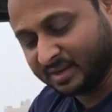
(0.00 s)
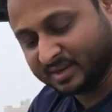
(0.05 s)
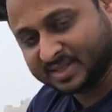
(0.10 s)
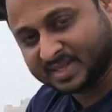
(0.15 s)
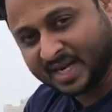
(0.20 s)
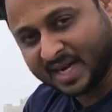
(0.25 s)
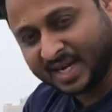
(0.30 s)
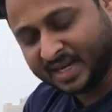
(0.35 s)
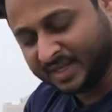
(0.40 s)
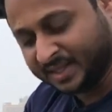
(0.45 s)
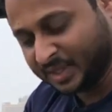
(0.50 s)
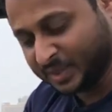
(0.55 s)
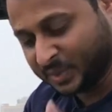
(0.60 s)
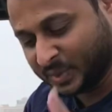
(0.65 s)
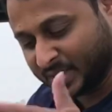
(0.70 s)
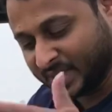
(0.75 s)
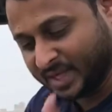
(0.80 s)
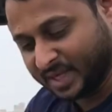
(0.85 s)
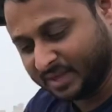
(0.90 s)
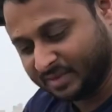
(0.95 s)
slide this
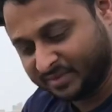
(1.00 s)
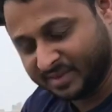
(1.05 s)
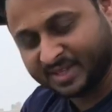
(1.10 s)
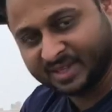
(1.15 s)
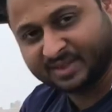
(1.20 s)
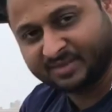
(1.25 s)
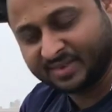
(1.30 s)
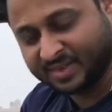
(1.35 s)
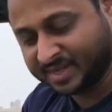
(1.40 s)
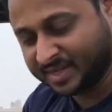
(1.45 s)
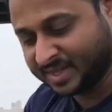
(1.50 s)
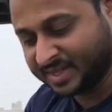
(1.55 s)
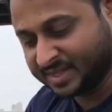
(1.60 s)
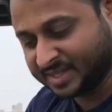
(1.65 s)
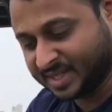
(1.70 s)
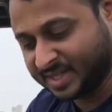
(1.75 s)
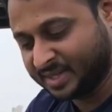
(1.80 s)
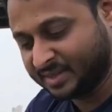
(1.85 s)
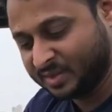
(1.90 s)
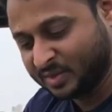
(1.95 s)
one and fit the filter
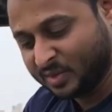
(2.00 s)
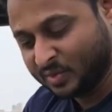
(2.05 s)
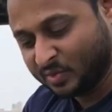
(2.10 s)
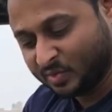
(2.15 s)
inside.